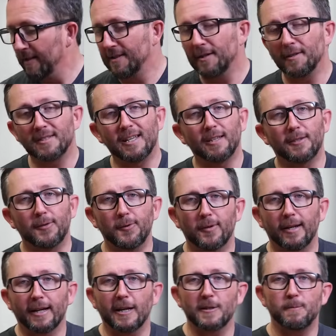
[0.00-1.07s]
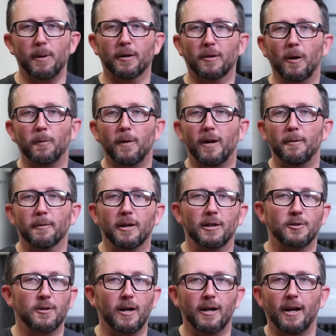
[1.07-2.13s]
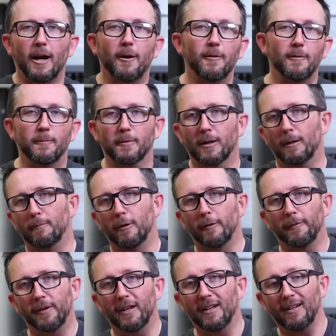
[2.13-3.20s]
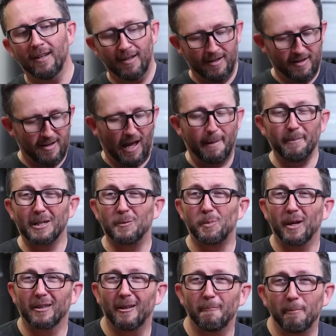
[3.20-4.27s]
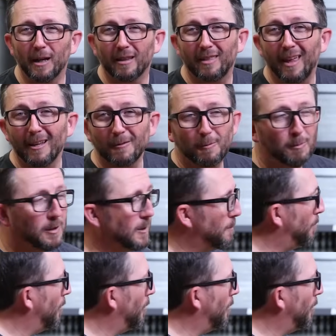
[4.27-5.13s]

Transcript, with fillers: So let's get to it. I got Specto running, we're gonna try it out. We're gonna move in. I'm expecting big things from this